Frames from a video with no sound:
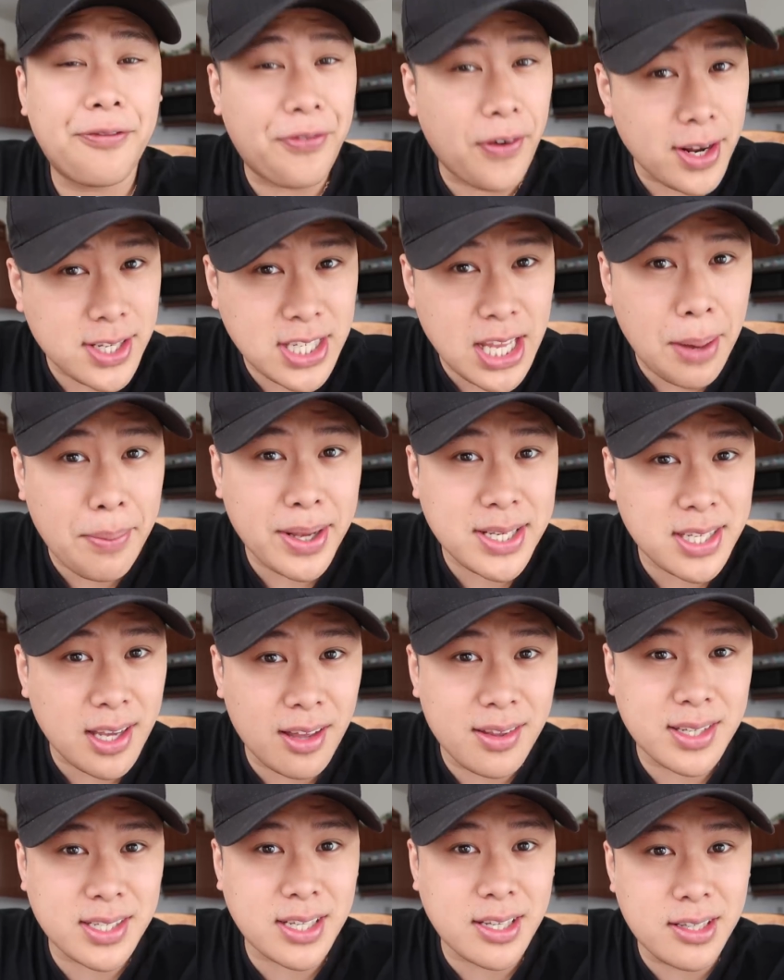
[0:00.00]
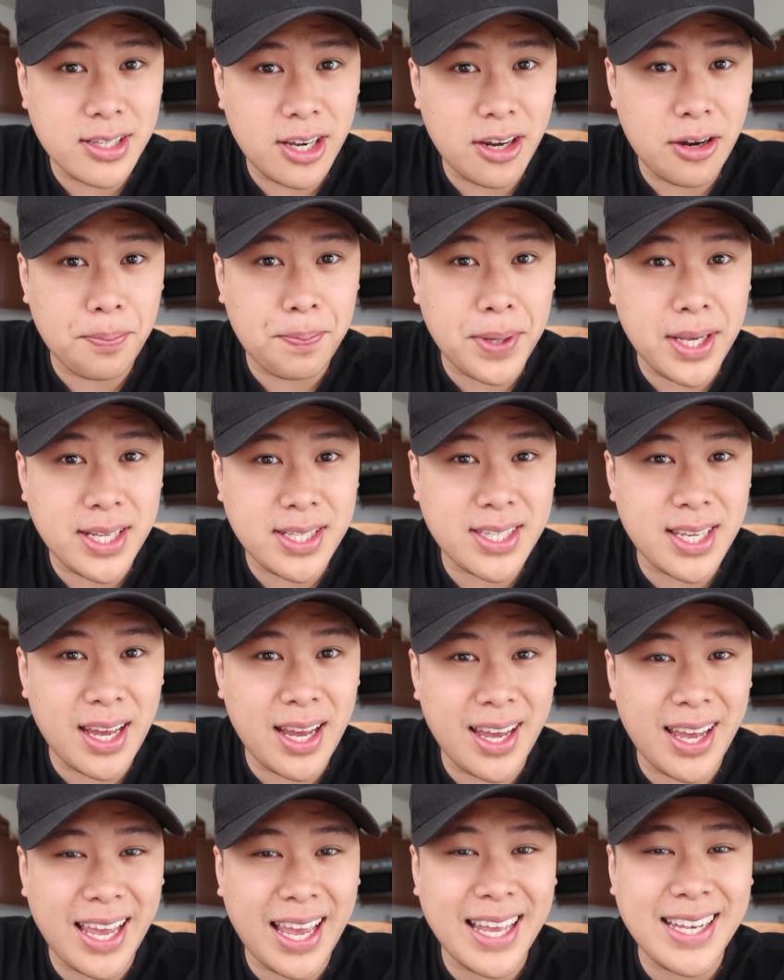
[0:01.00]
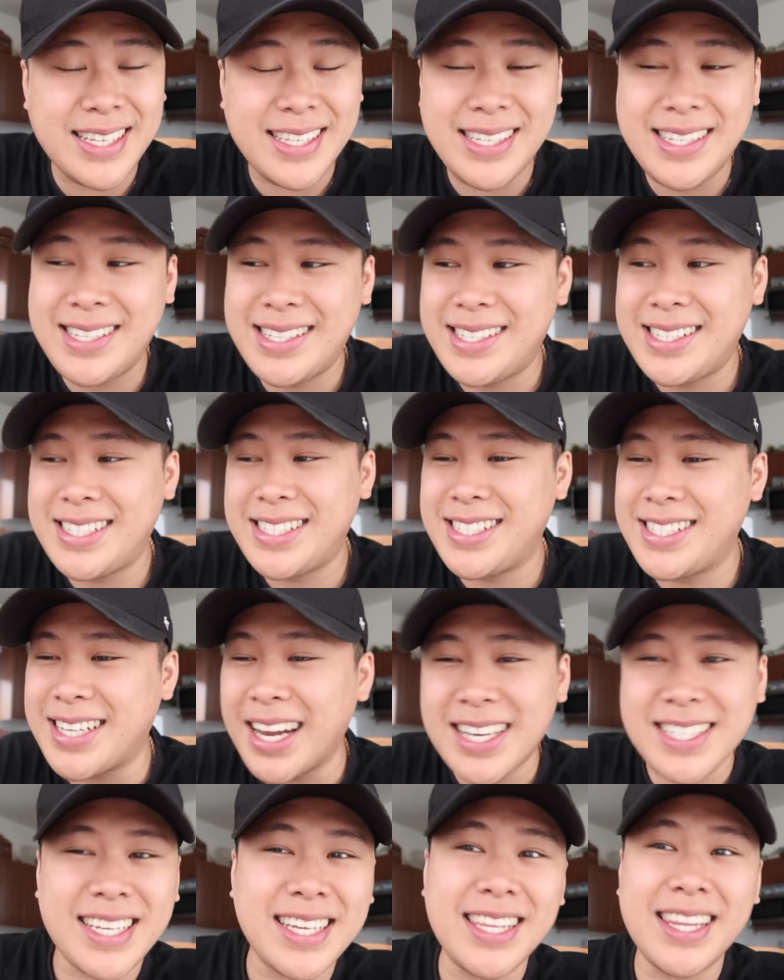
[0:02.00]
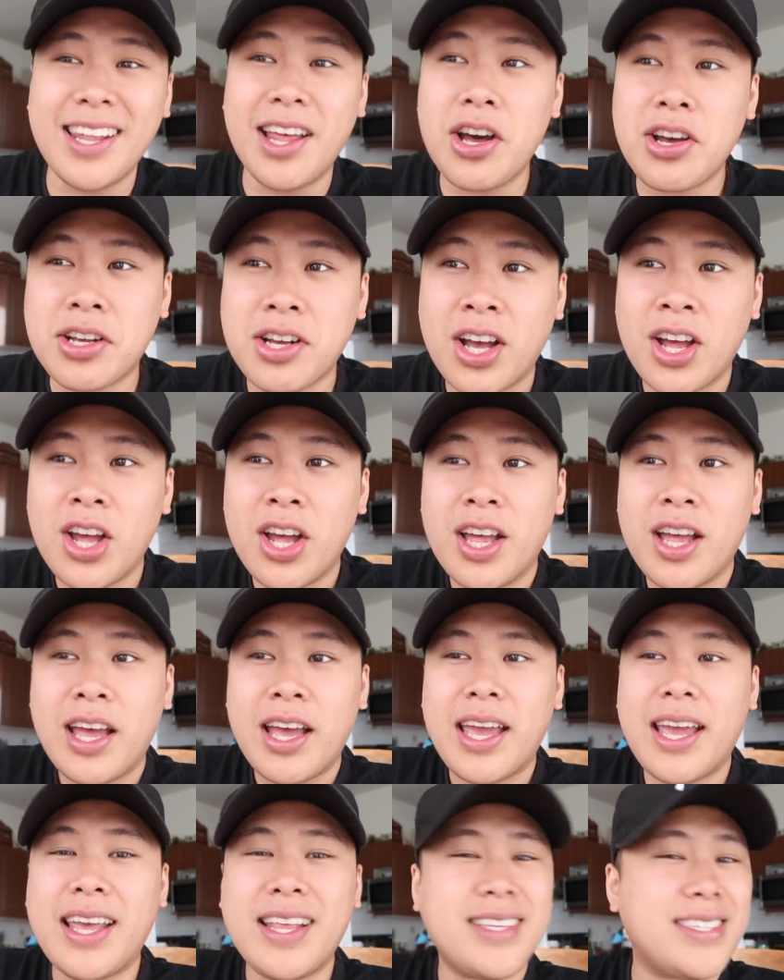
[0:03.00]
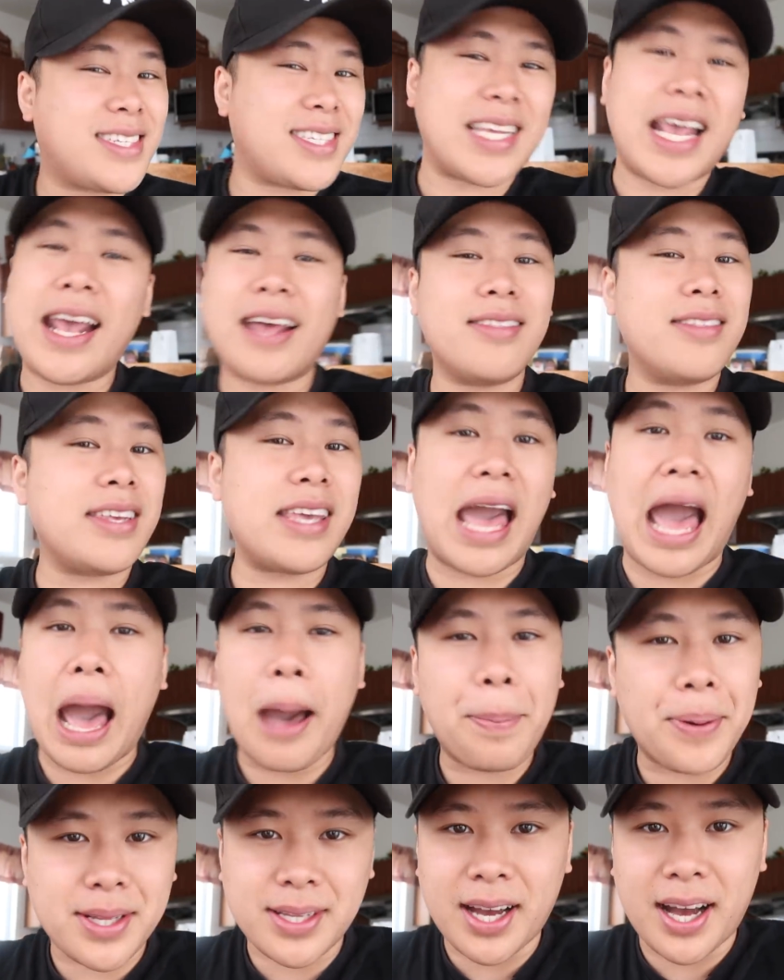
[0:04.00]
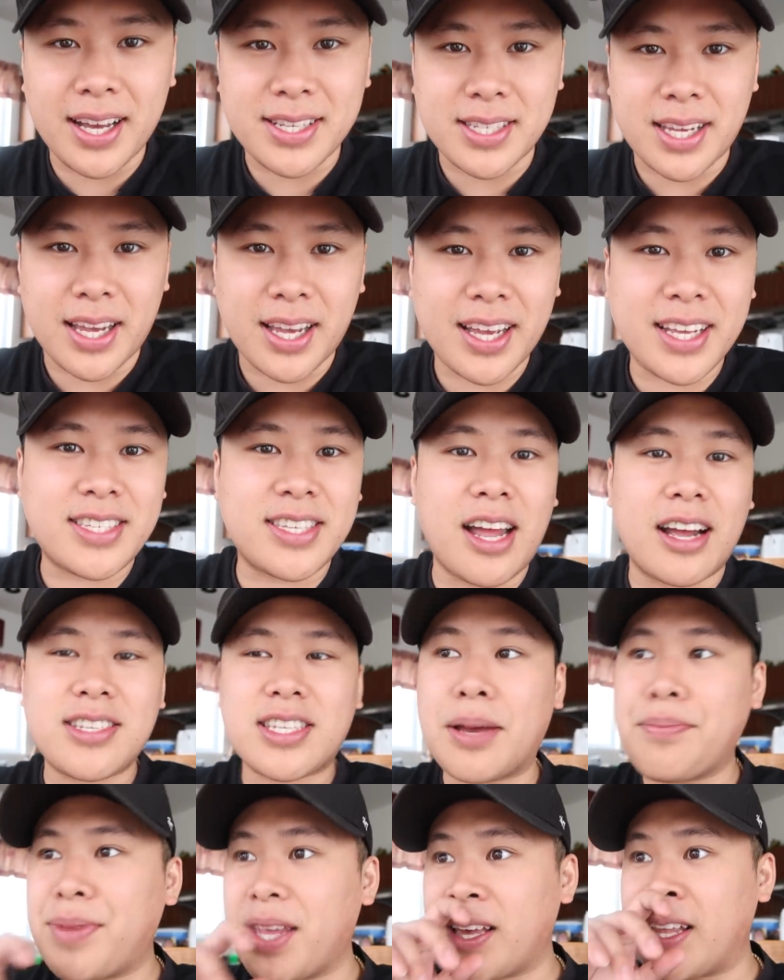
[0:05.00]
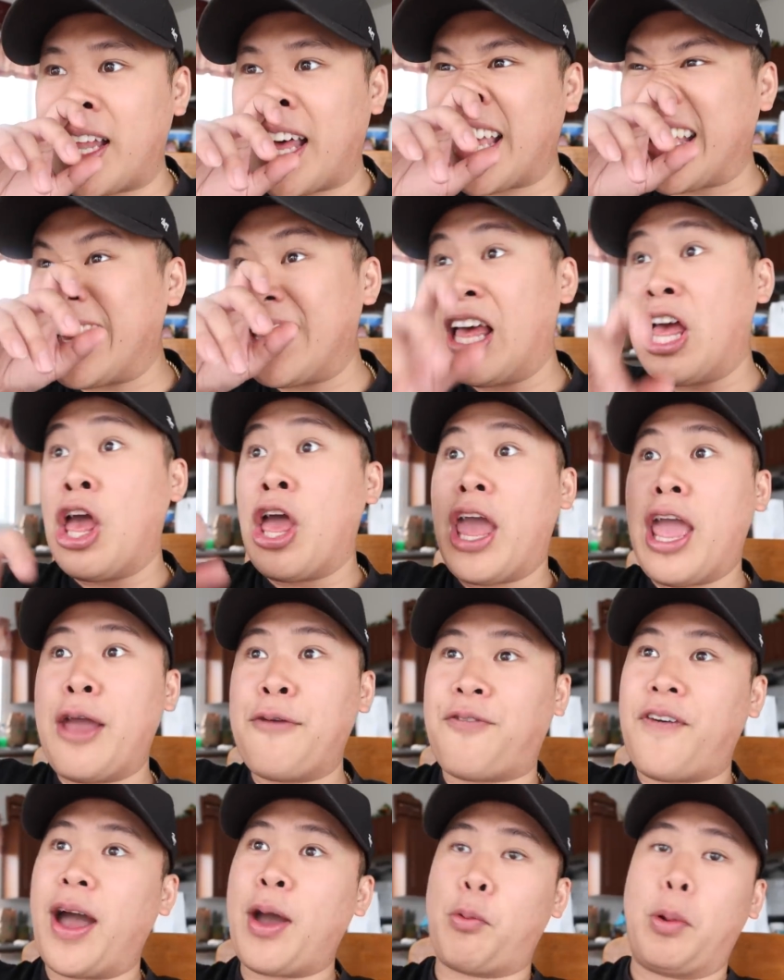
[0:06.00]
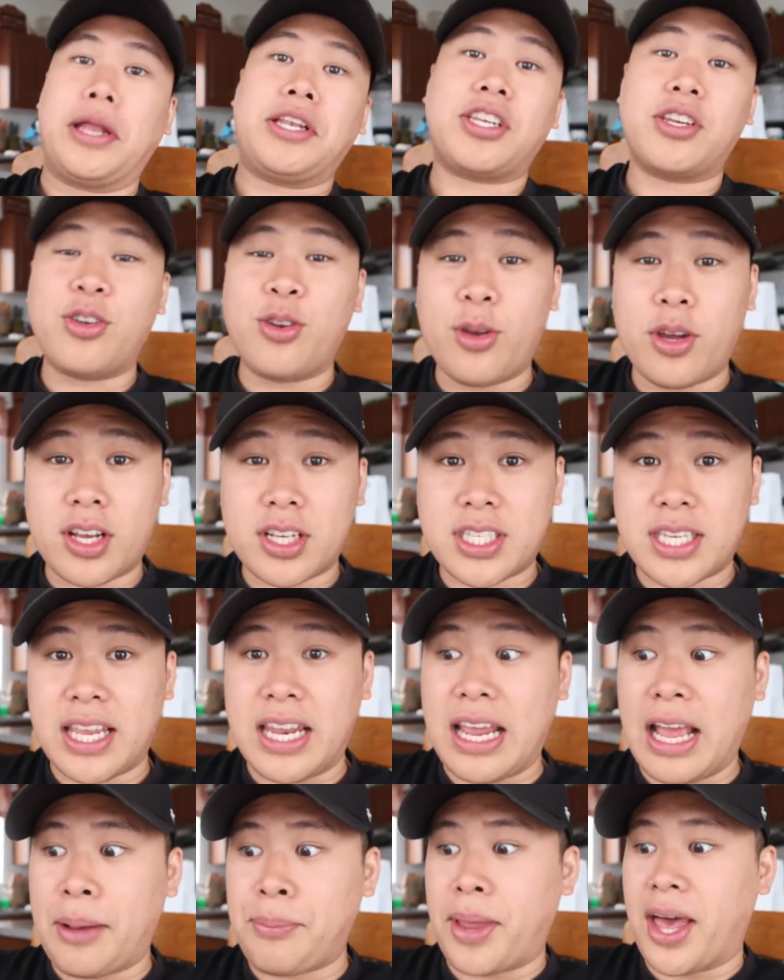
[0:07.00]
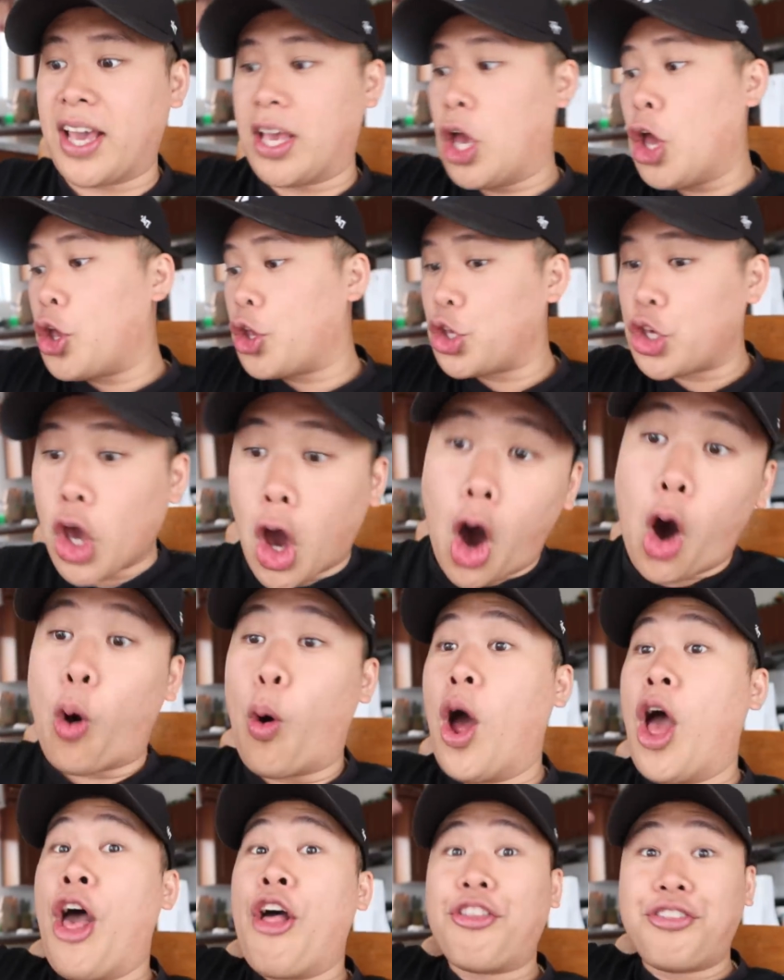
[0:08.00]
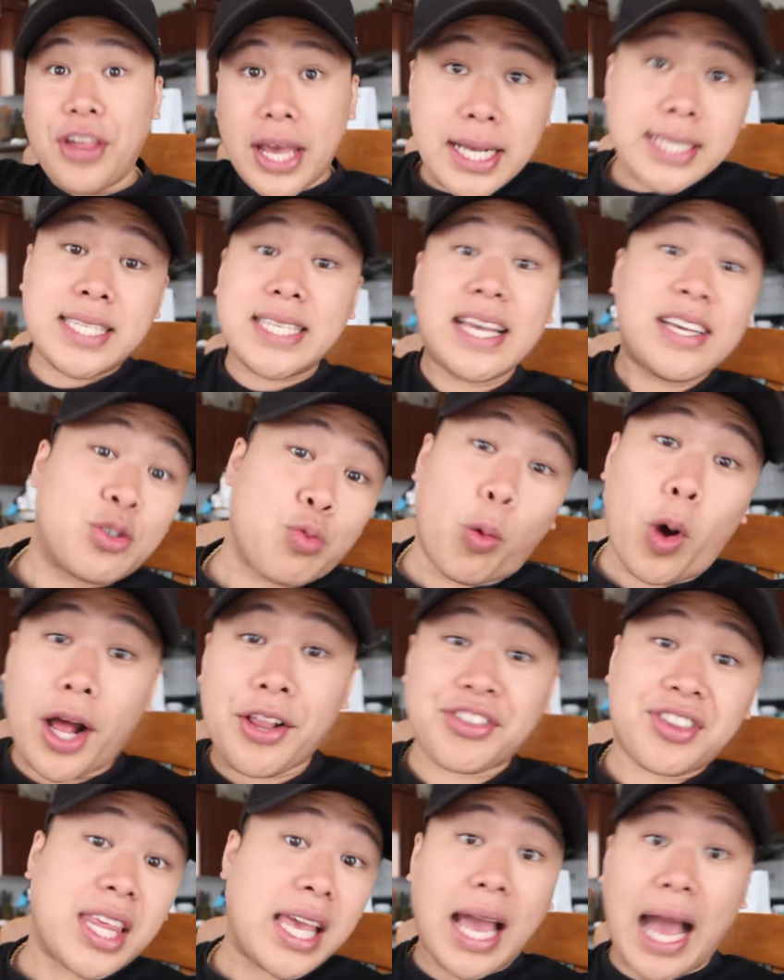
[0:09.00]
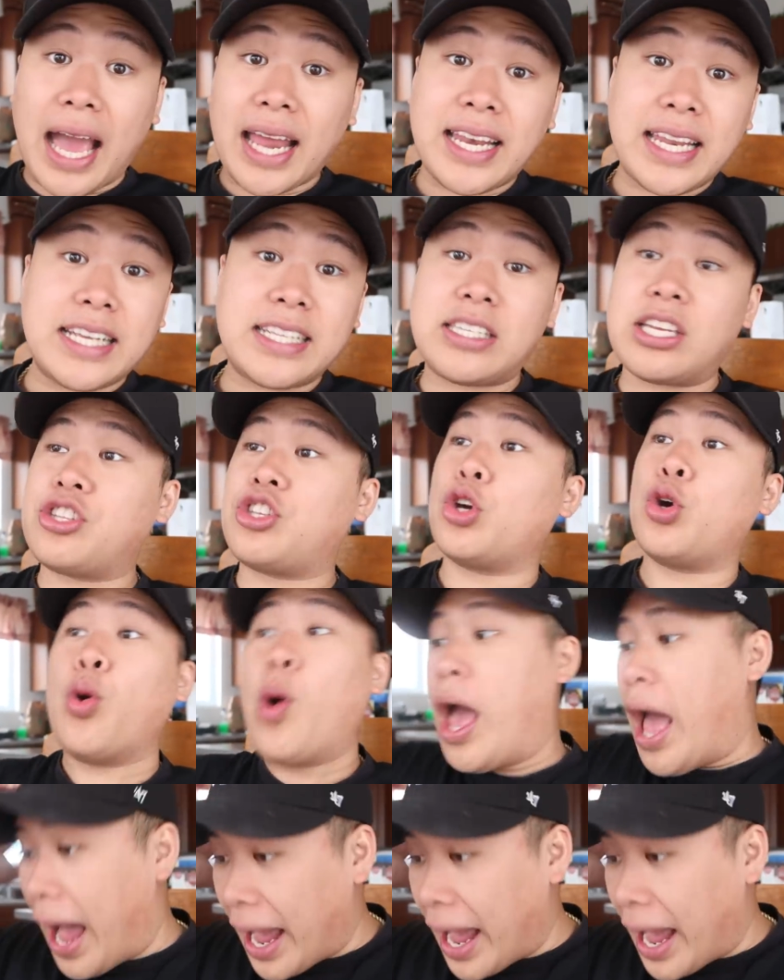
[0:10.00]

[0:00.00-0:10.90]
The first time I saw this glitter pizza, it doesn't look insanely appetizing. It's not something like if I went to New York City, I'm like, yo, this is one thing I need to do.